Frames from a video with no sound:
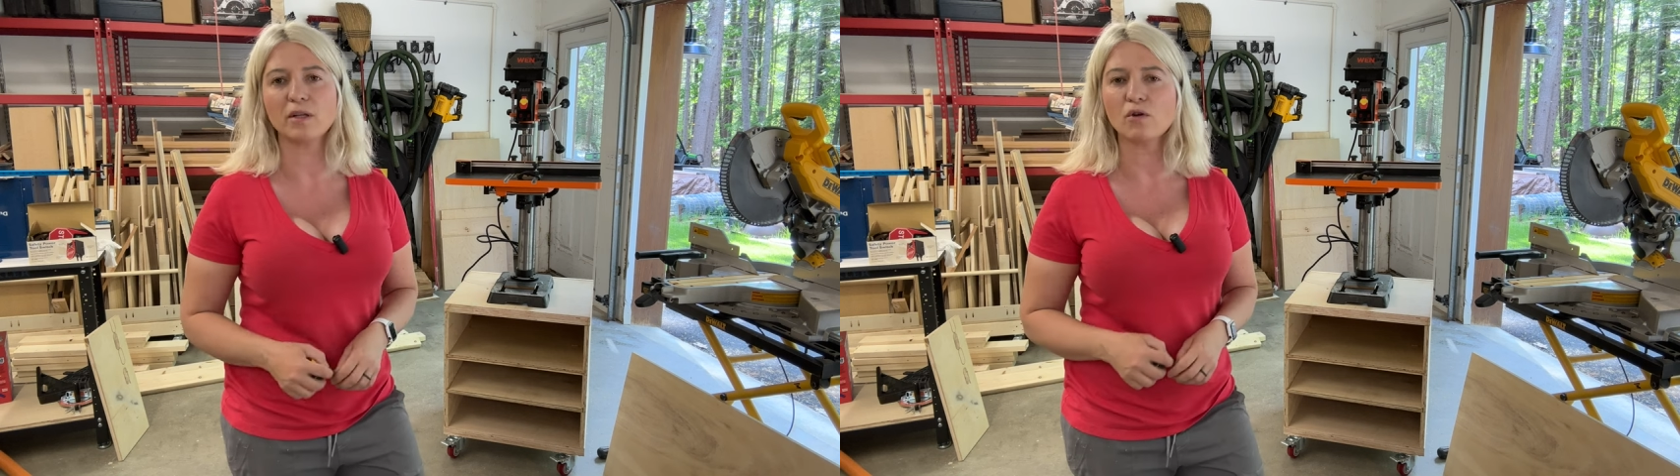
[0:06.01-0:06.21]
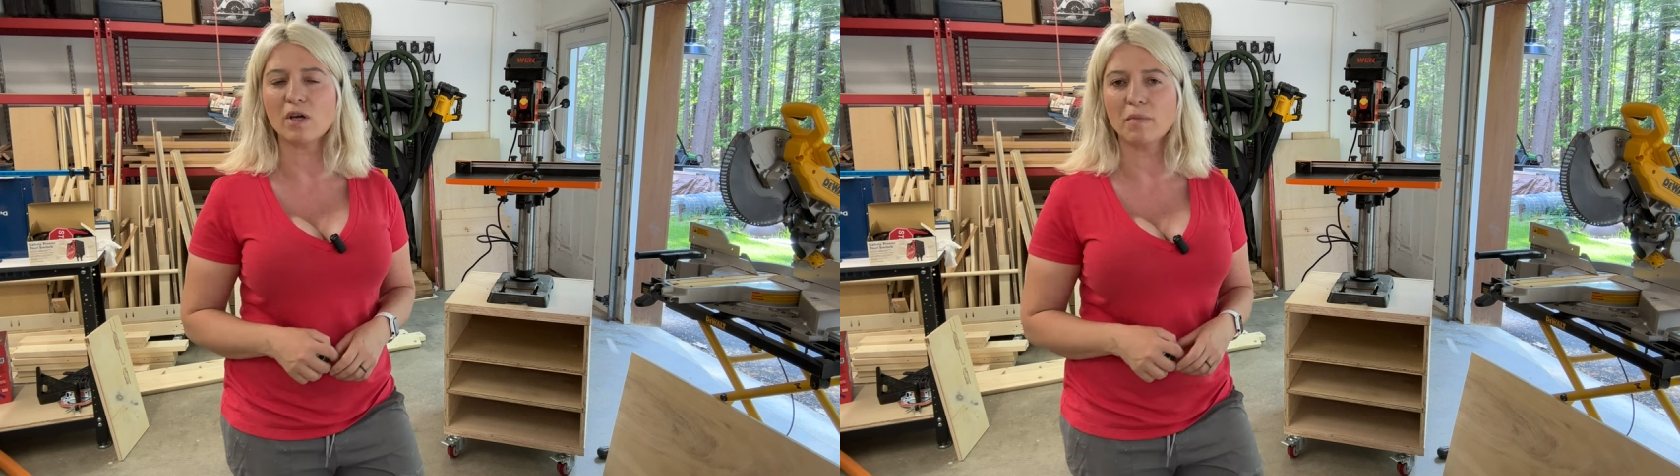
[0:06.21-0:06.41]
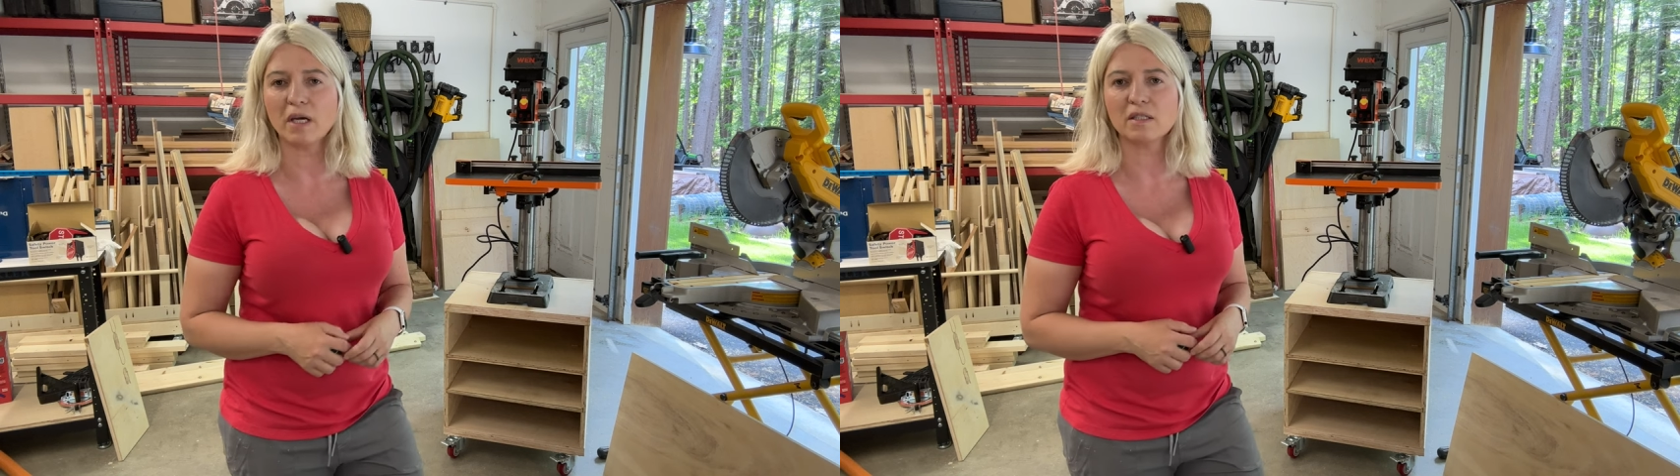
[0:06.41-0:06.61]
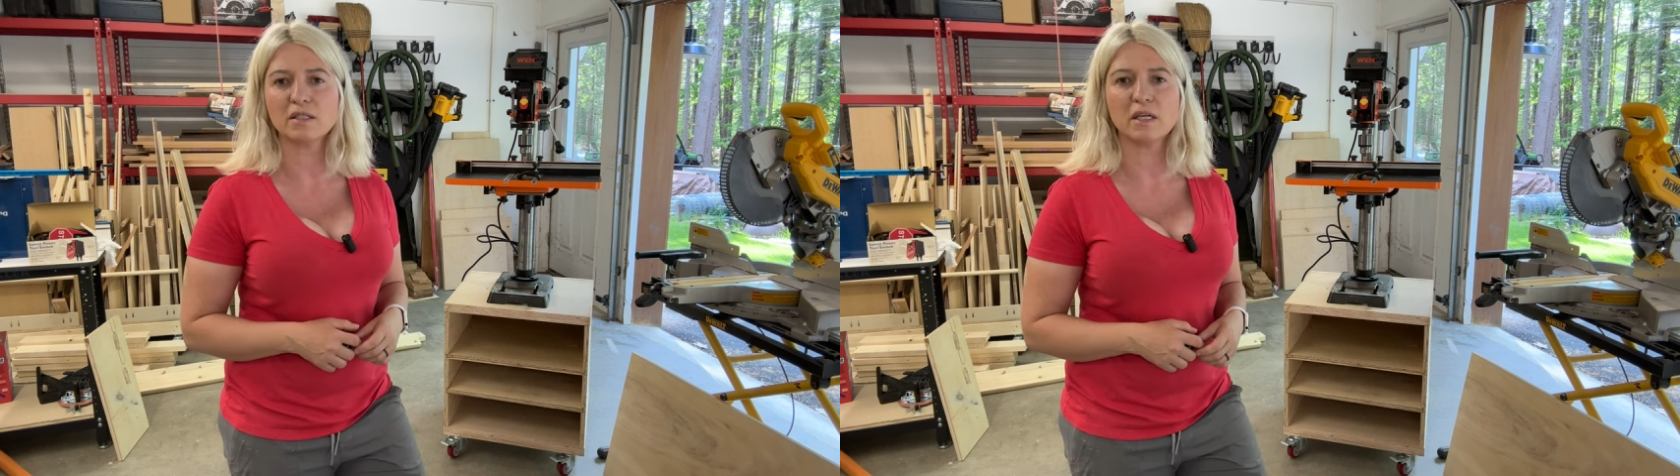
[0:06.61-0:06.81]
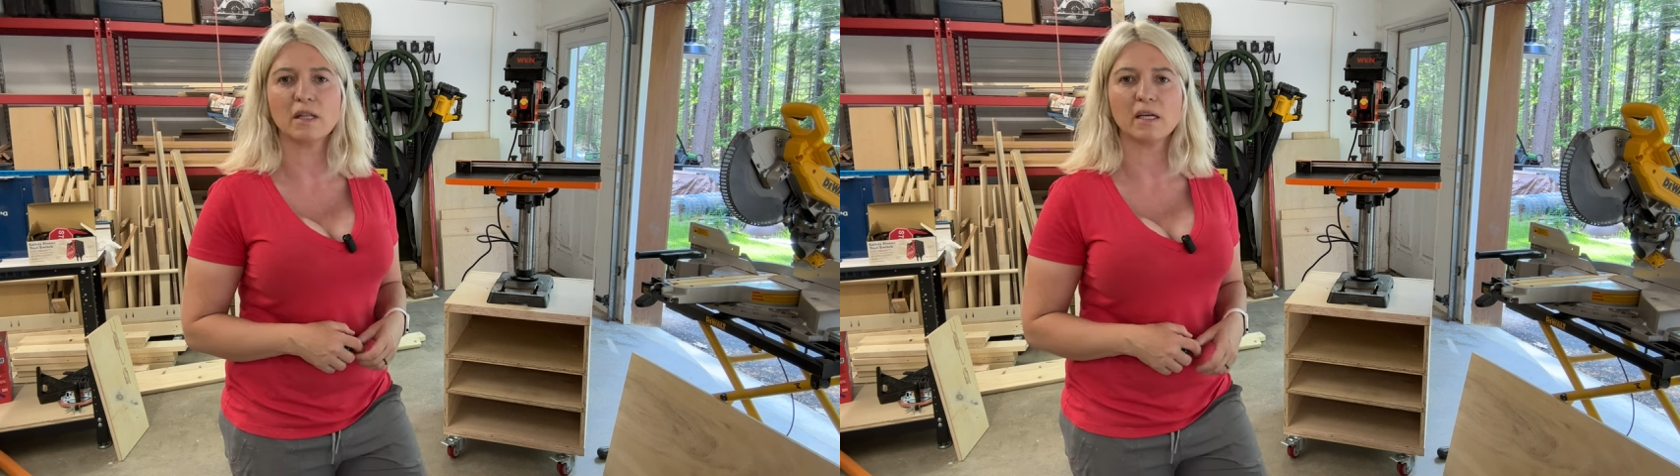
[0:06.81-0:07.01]
but you can make a
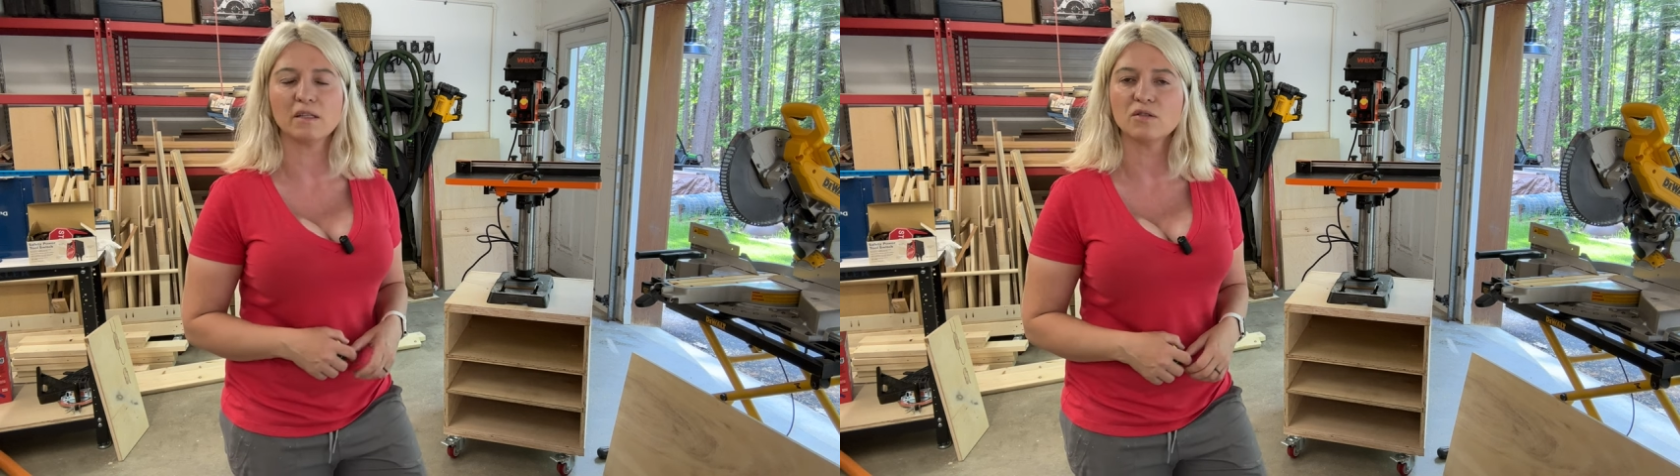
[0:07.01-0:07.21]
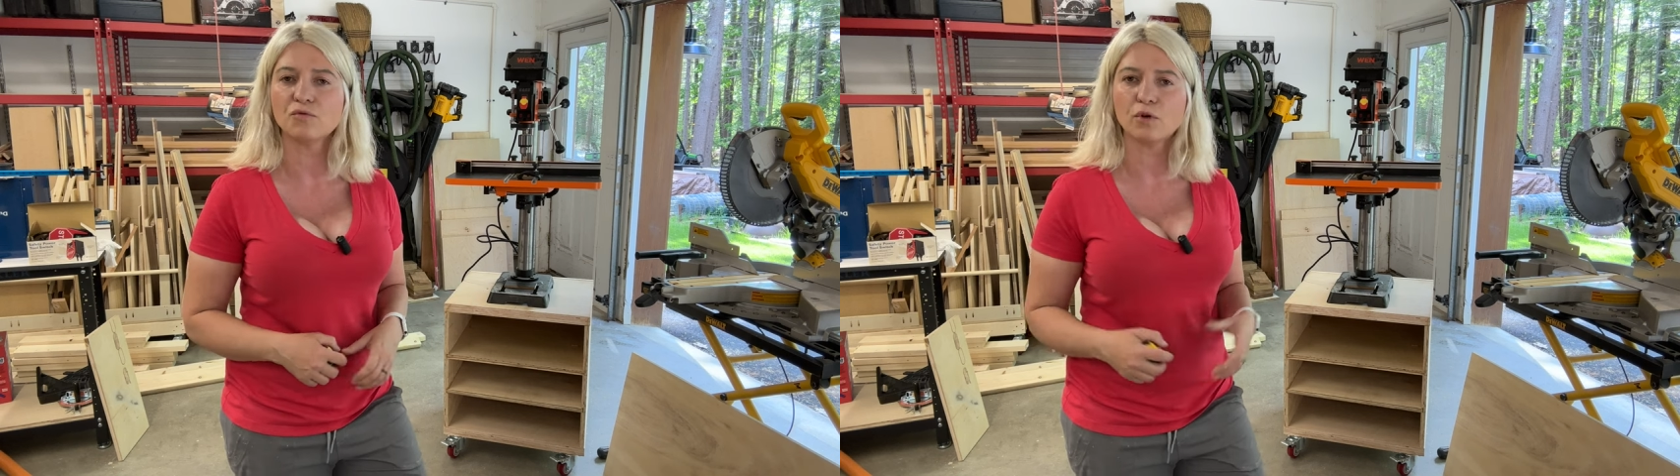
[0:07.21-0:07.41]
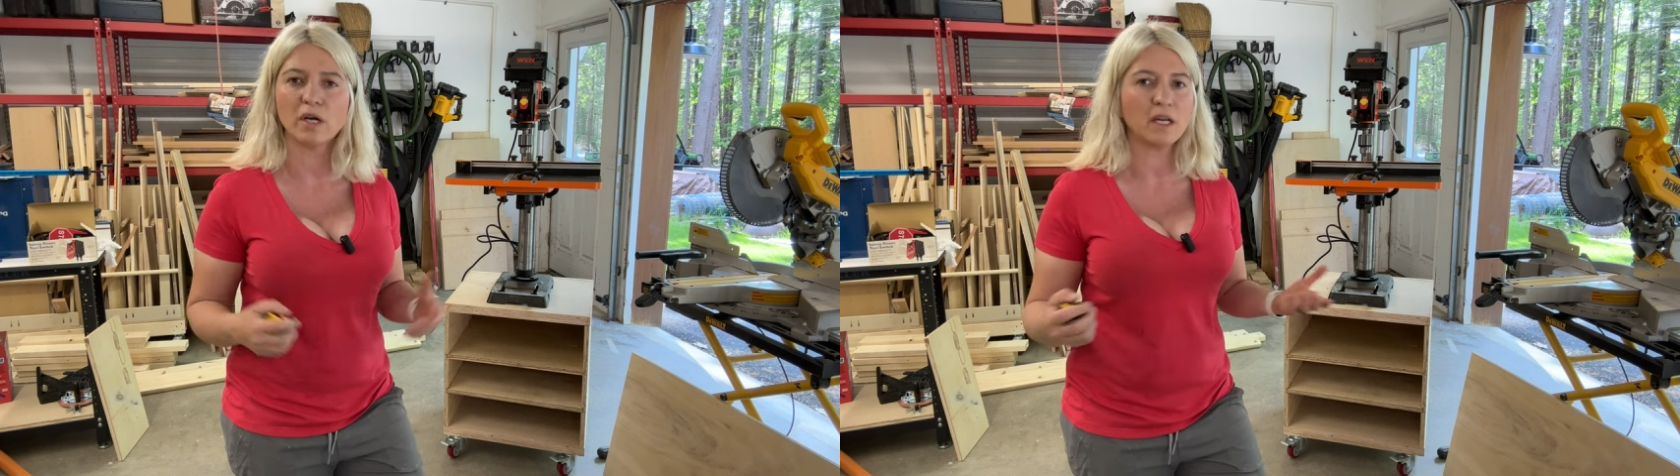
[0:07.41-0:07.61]
stand like this for